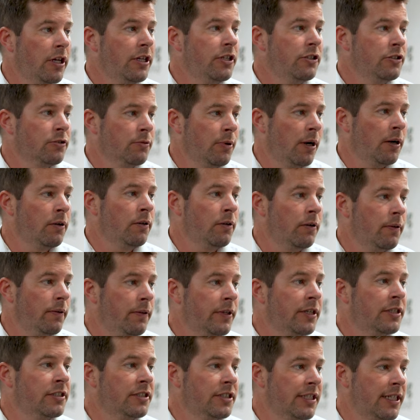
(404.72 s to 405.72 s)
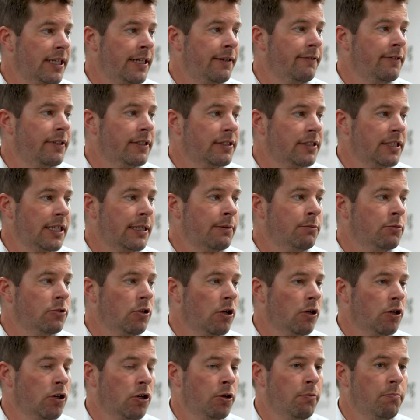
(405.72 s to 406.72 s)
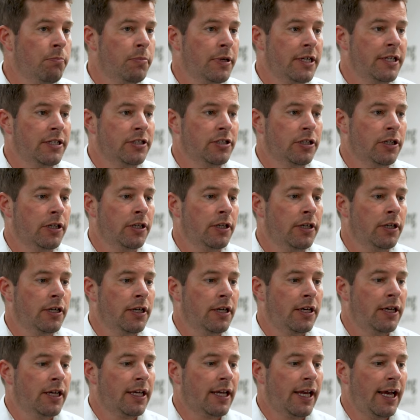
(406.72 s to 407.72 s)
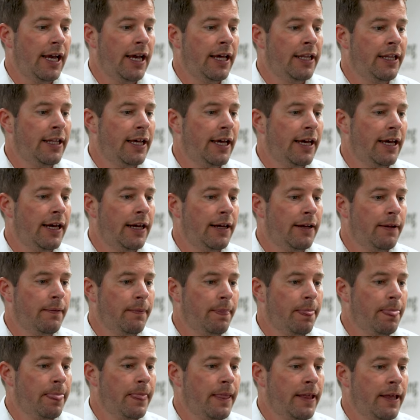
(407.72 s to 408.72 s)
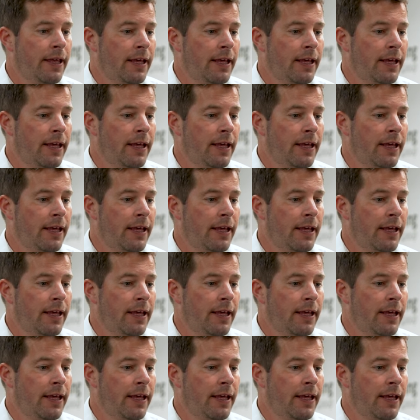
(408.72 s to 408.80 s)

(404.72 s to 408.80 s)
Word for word: Early as well. This year it seems like companies are getting their